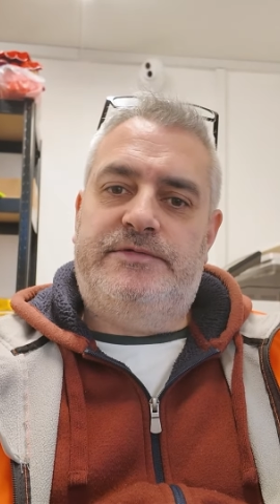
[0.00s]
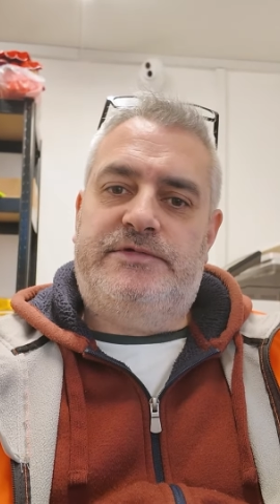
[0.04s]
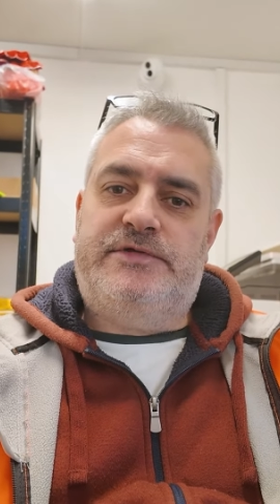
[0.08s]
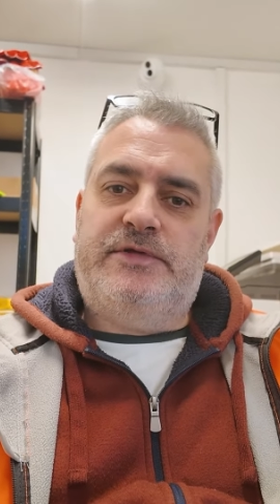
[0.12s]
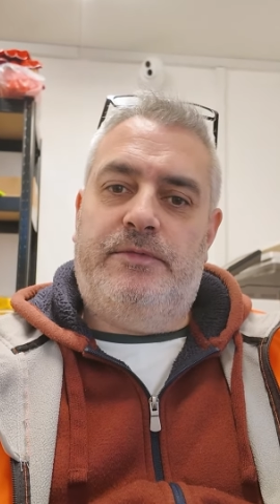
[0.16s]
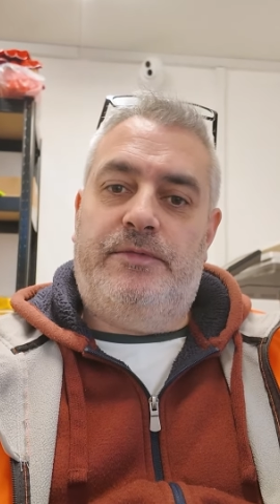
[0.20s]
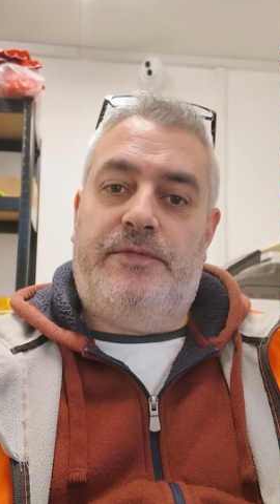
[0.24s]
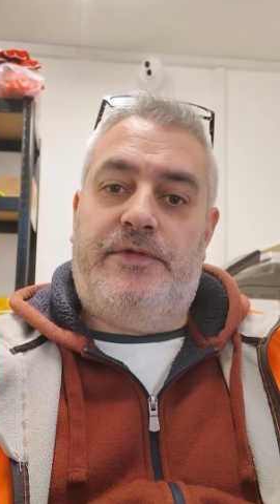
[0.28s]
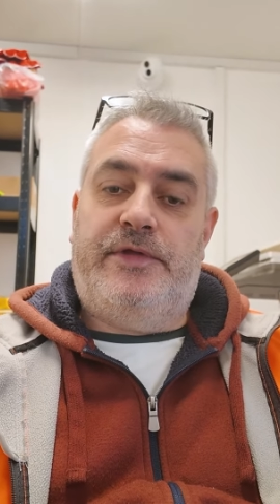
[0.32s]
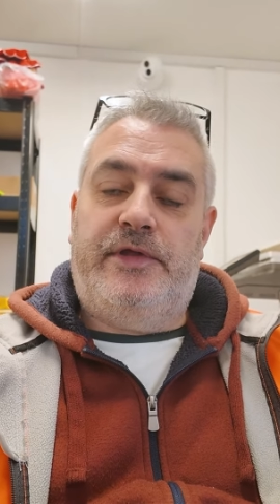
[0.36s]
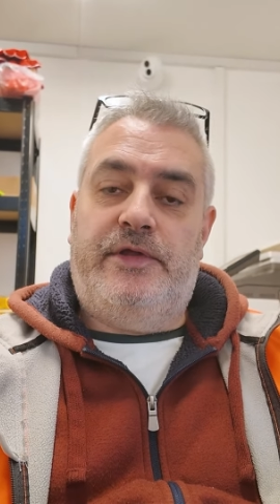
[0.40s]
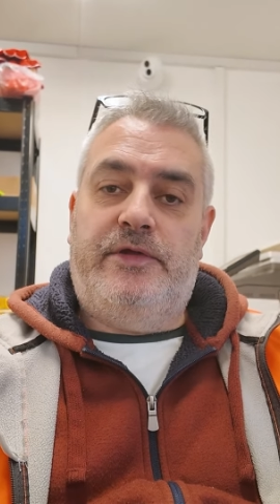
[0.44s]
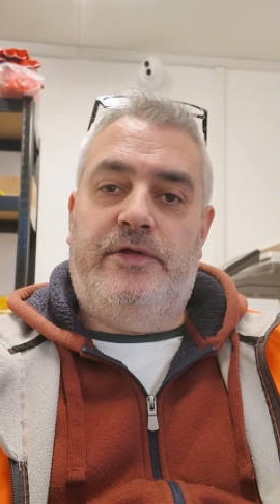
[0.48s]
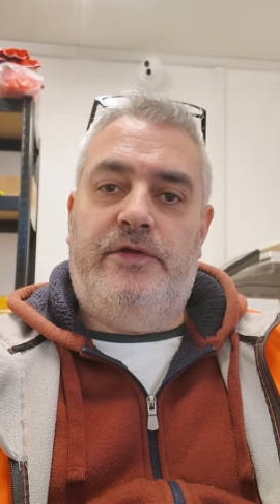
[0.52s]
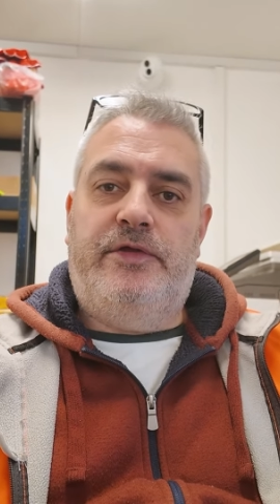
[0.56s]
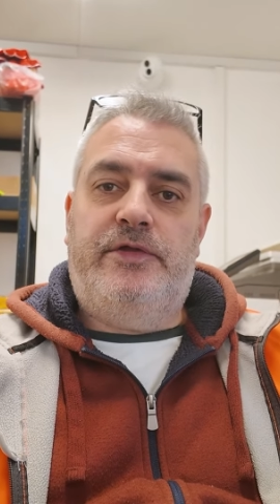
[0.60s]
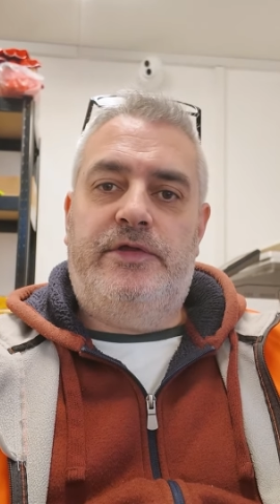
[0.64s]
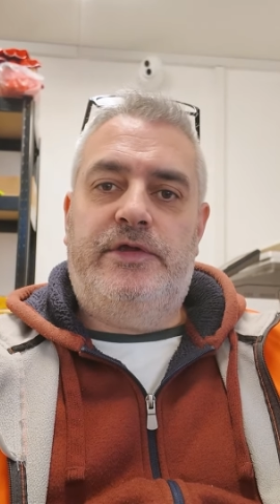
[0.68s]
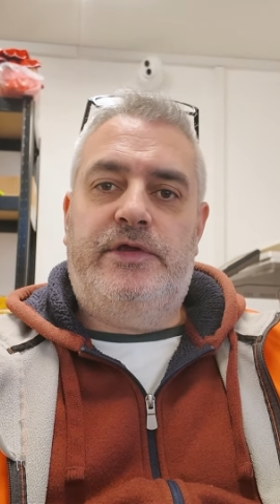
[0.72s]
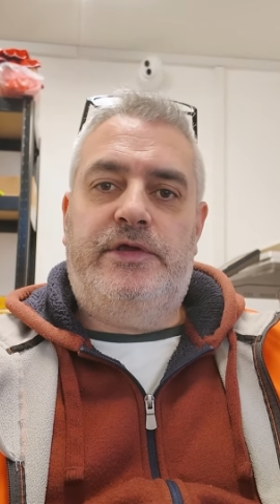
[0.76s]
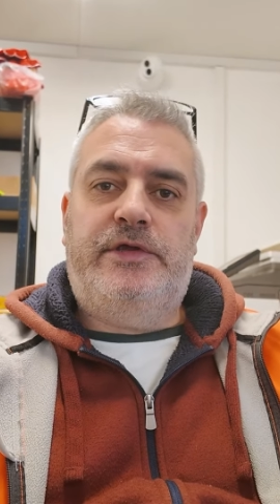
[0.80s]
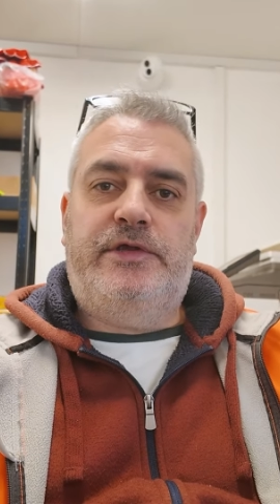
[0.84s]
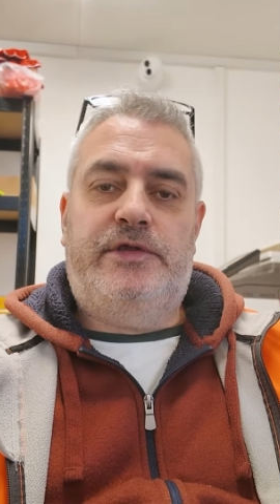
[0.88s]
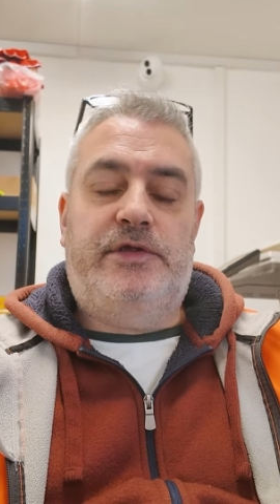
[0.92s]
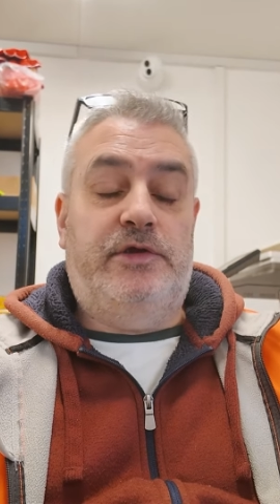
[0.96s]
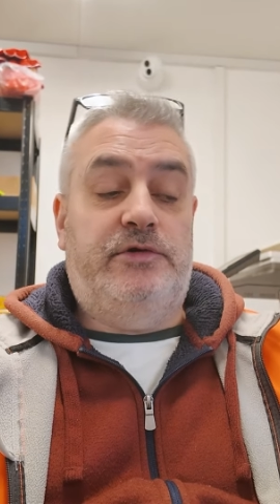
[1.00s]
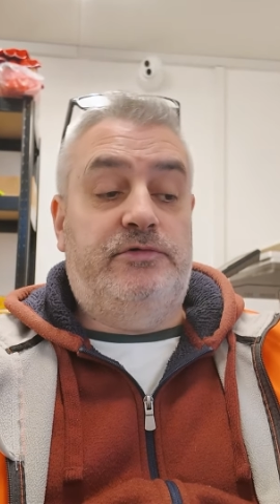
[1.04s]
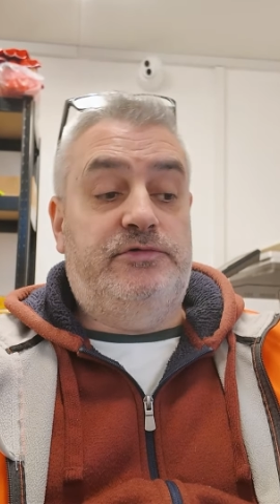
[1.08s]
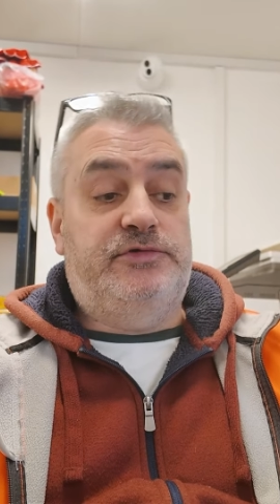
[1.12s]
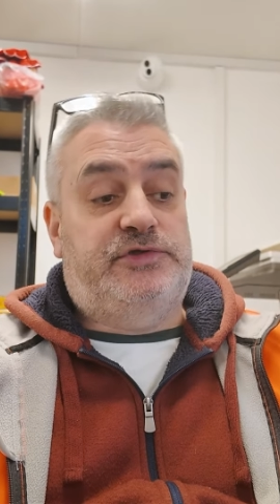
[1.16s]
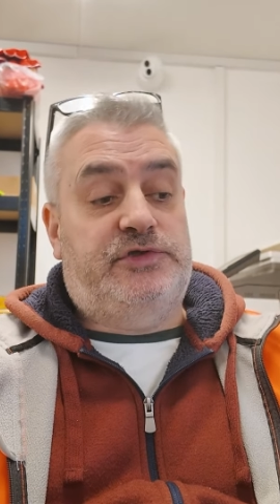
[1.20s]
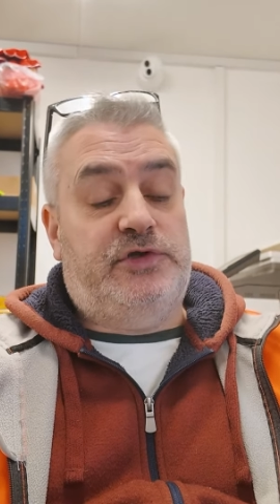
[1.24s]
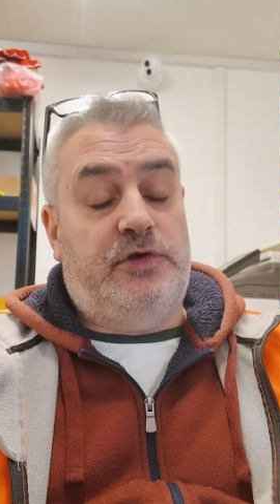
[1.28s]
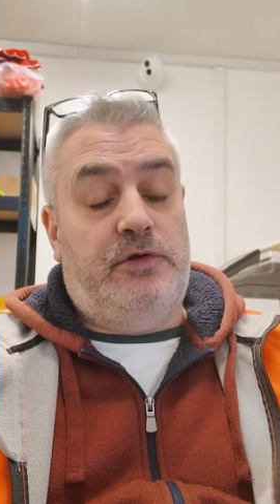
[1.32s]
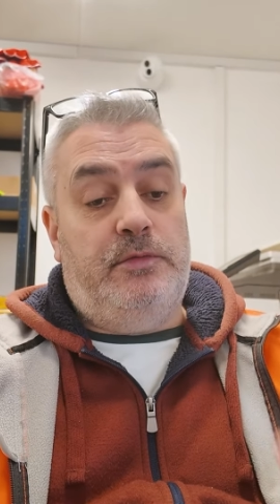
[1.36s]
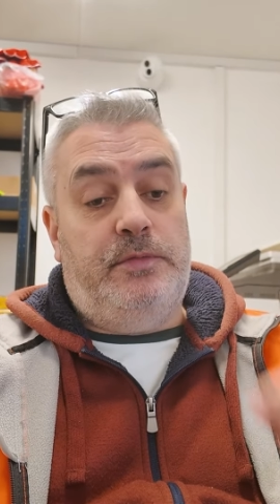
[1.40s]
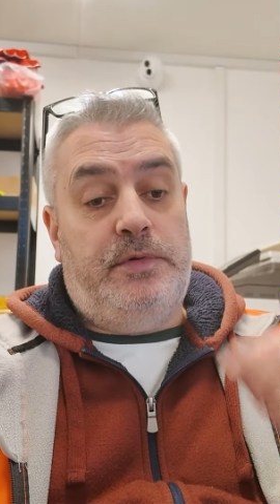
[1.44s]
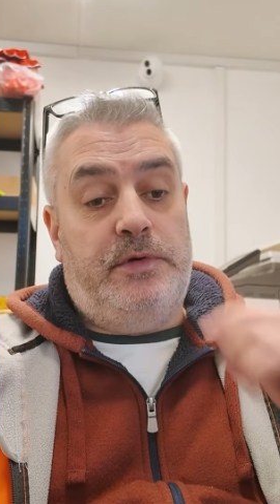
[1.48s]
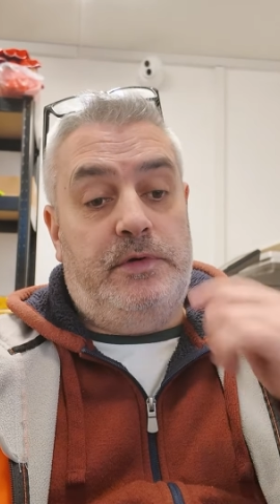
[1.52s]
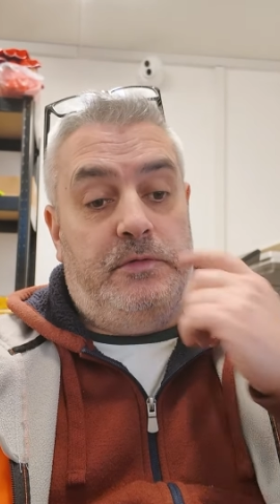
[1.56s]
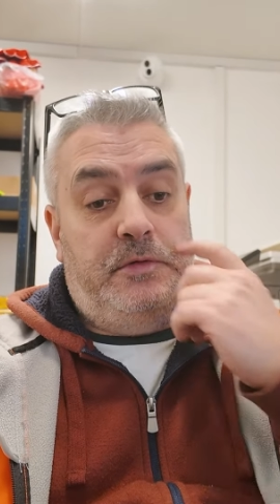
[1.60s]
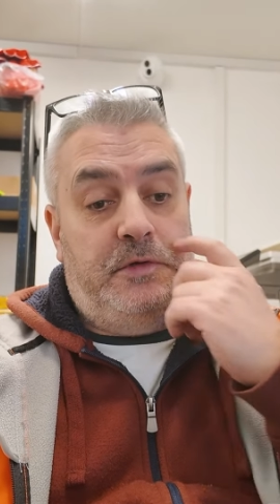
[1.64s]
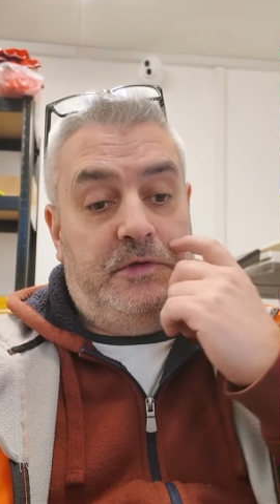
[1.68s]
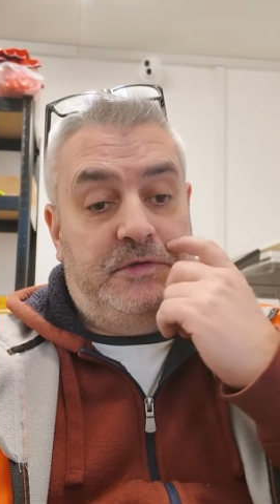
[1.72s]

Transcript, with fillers: something another YouTuber